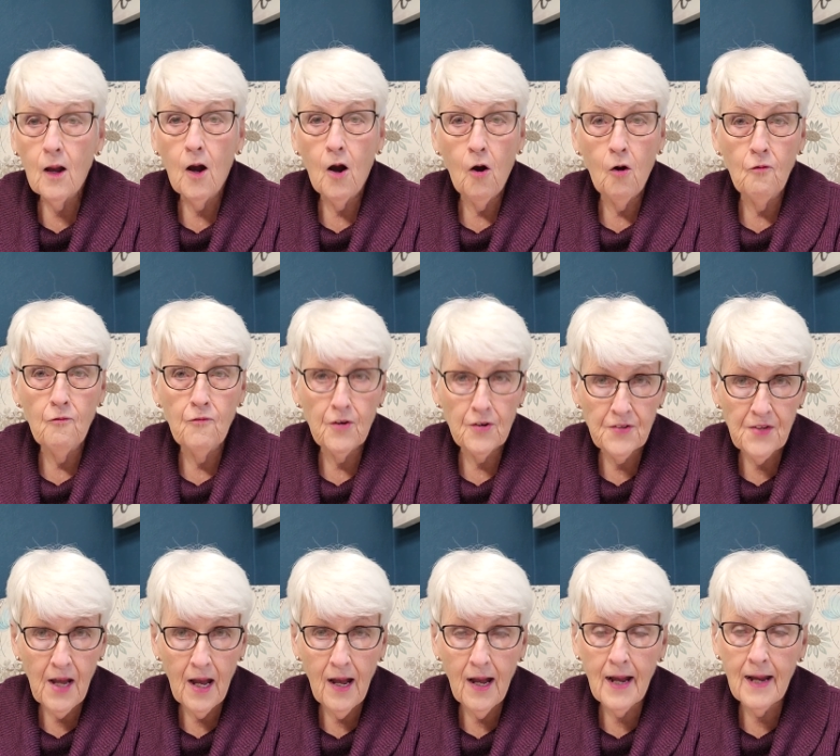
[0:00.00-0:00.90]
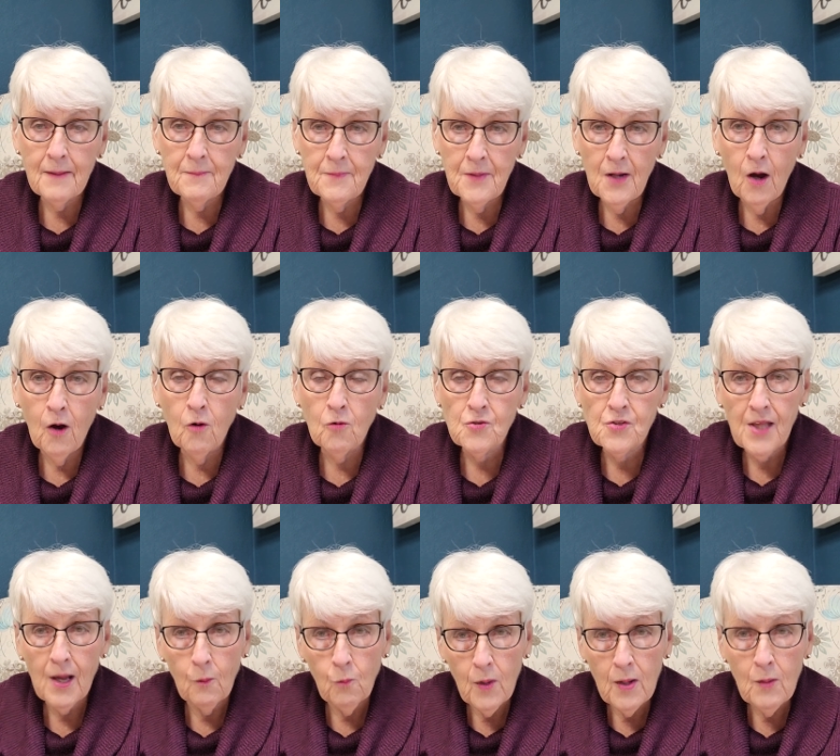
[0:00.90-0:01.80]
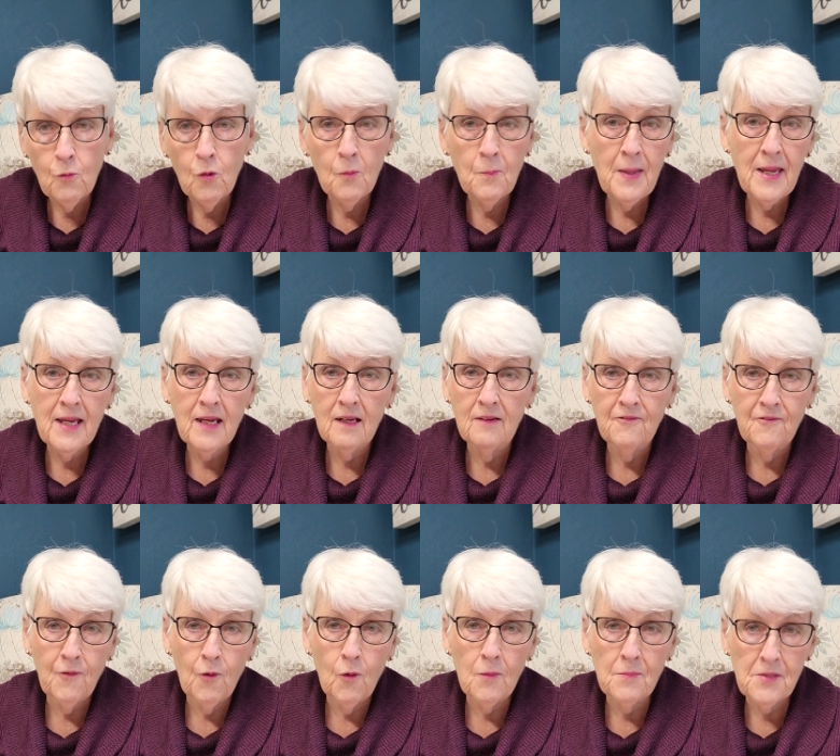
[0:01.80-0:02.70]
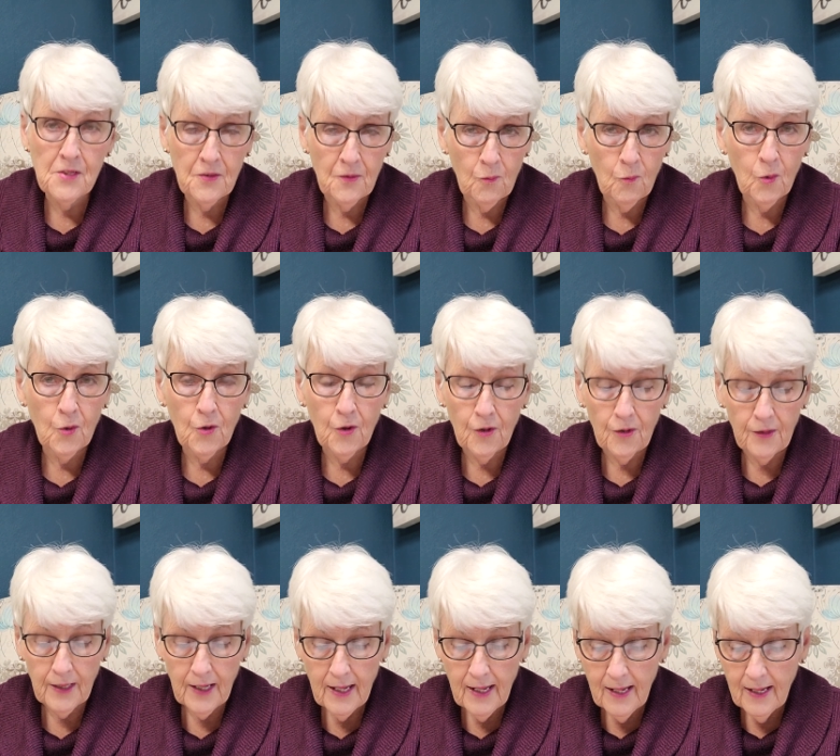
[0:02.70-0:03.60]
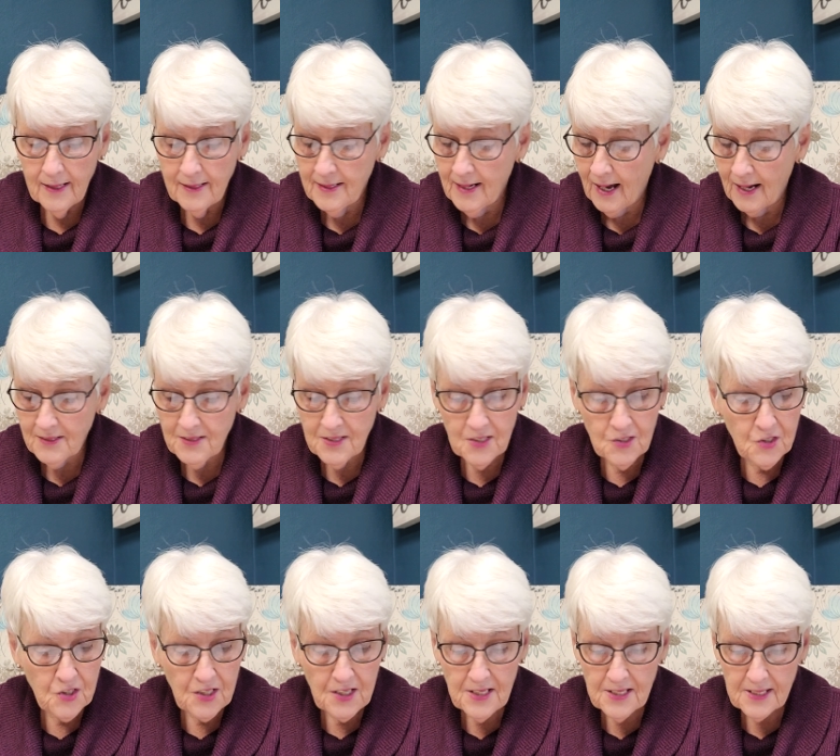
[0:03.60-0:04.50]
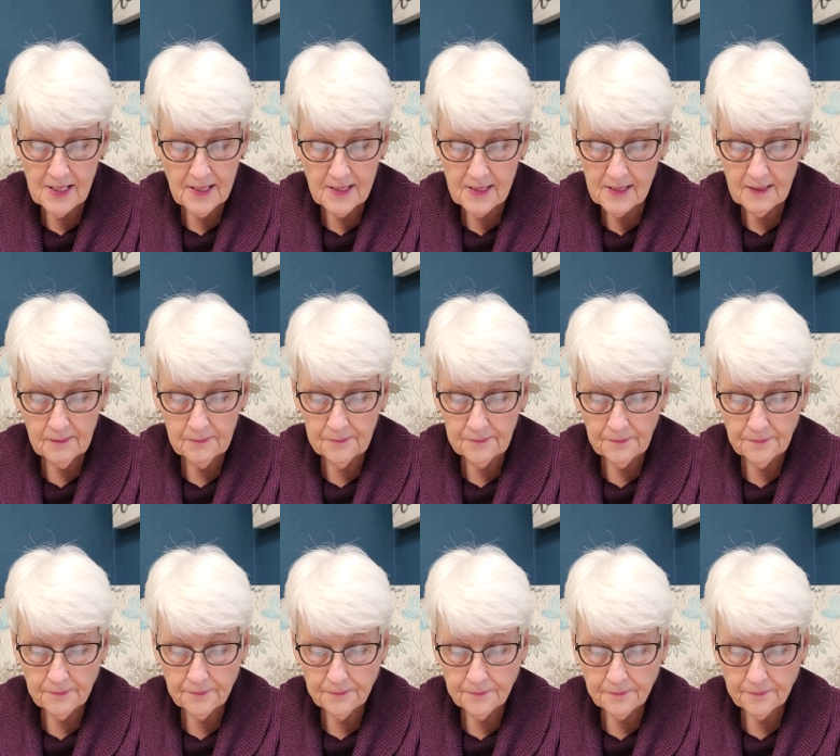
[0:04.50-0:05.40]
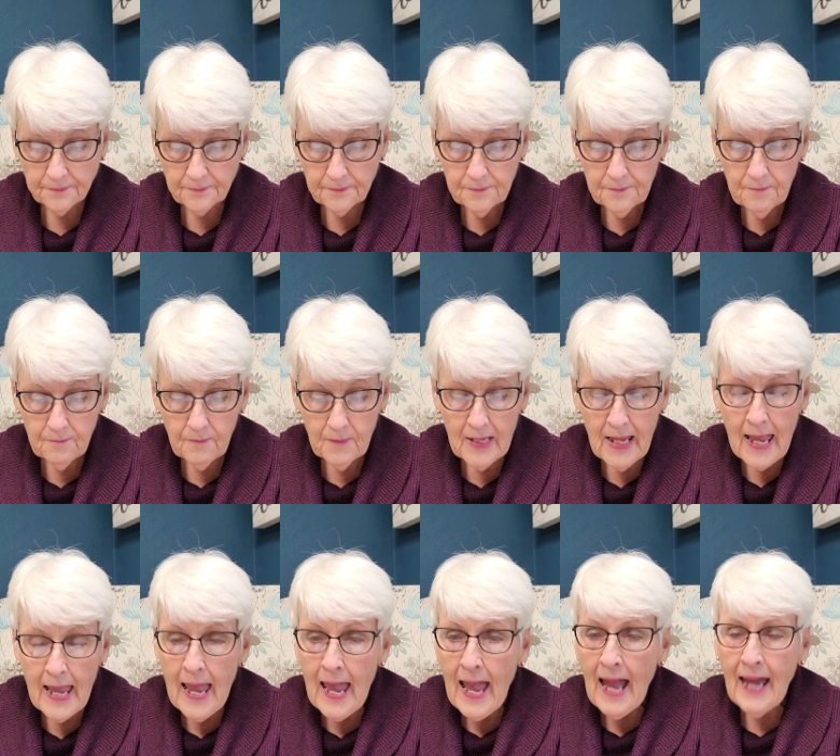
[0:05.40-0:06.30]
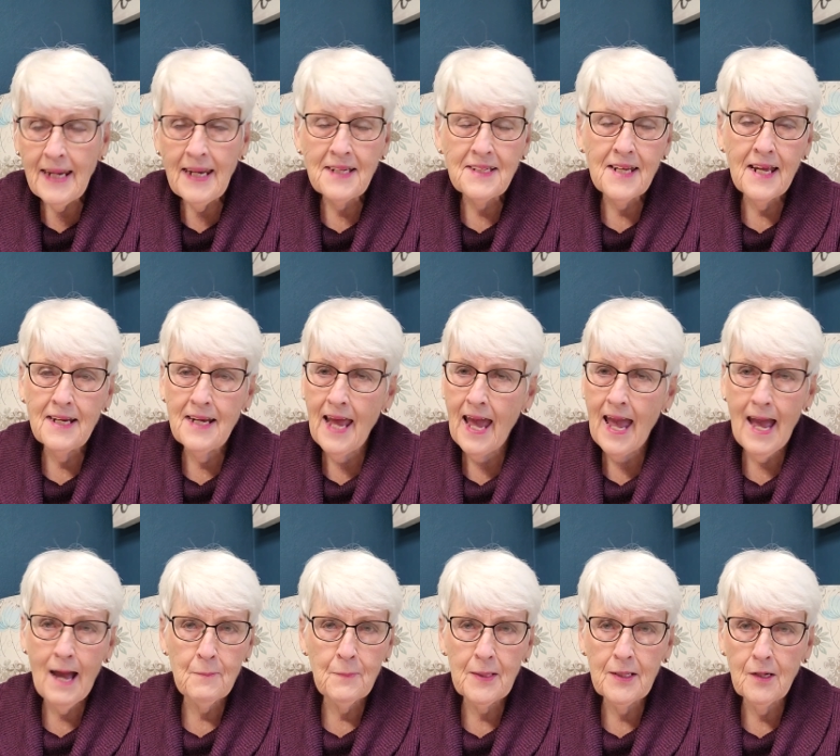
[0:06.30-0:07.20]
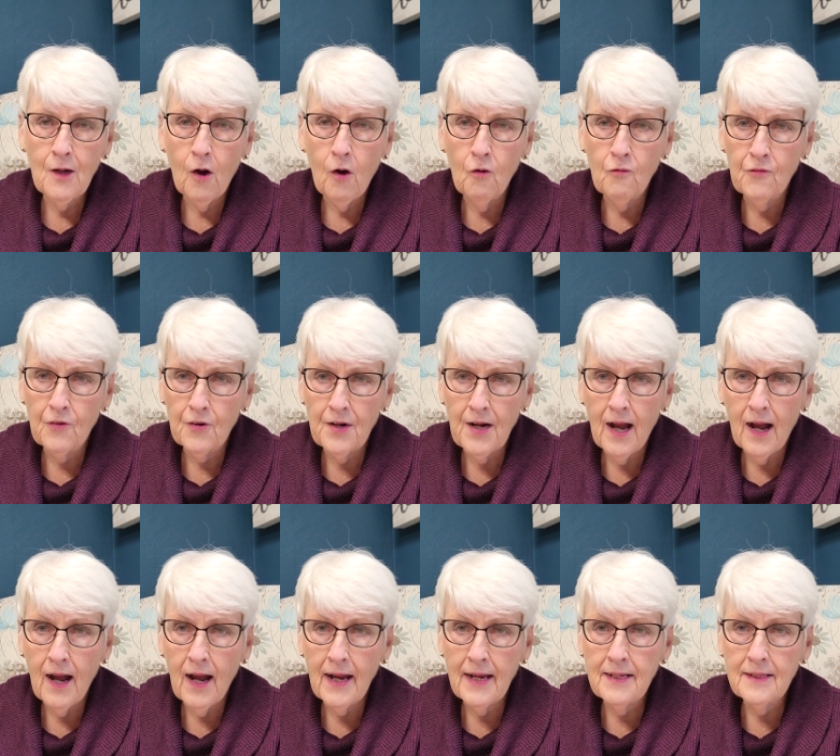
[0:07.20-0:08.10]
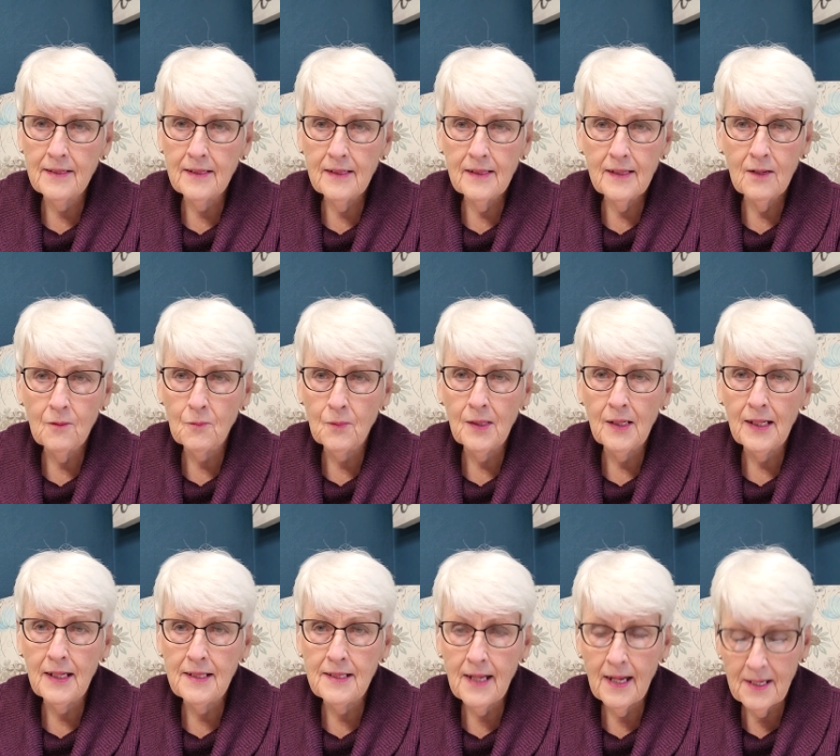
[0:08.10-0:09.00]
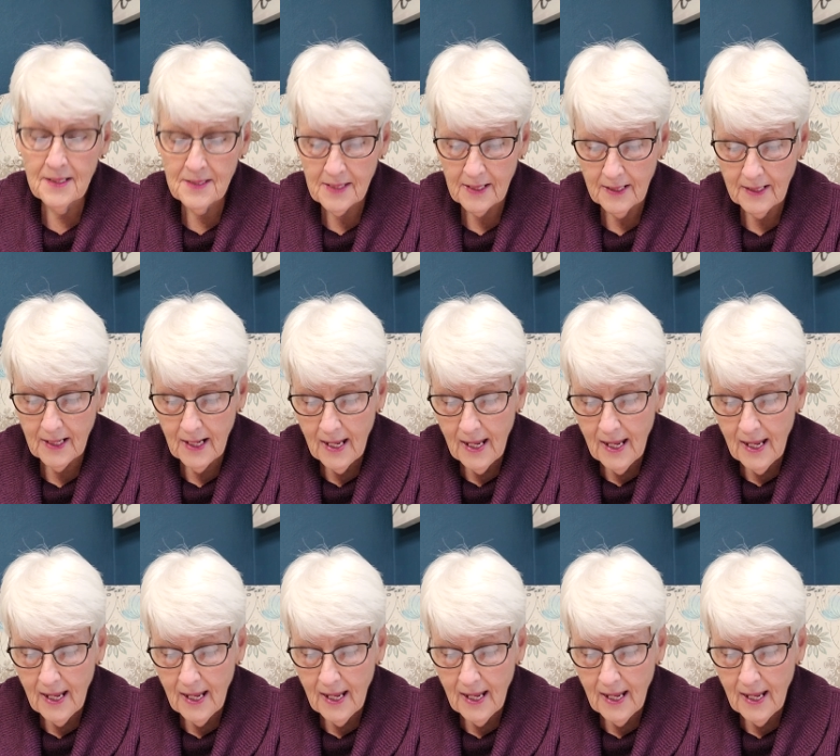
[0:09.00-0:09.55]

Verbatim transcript: over time knows that we will be conformed to the world, not to Jesus. And it doesn't happen overnight. It really doesn't.